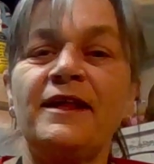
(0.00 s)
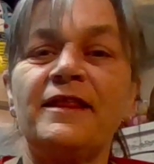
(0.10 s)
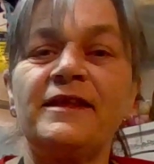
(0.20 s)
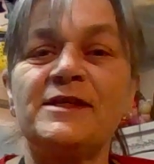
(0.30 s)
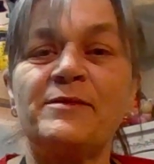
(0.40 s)

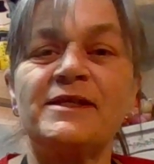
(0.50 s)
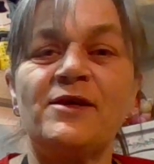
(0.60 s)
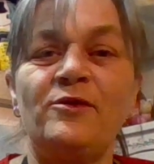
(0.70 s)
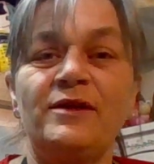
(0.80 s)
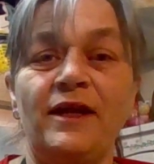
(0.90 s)
This one's
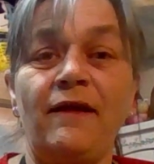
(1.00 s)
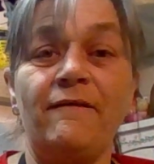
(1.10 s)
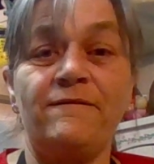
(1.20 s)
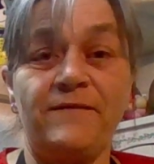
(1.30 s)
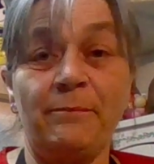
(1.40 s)
called a
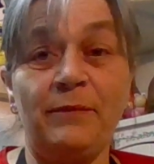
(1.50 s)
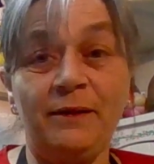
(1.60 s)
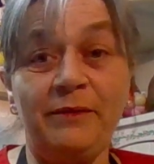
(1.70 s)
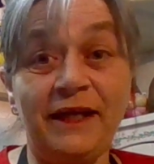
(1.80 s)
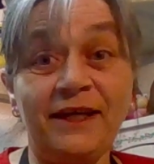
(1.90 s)

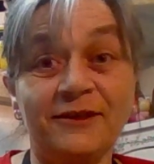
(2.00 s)
Fumblebee.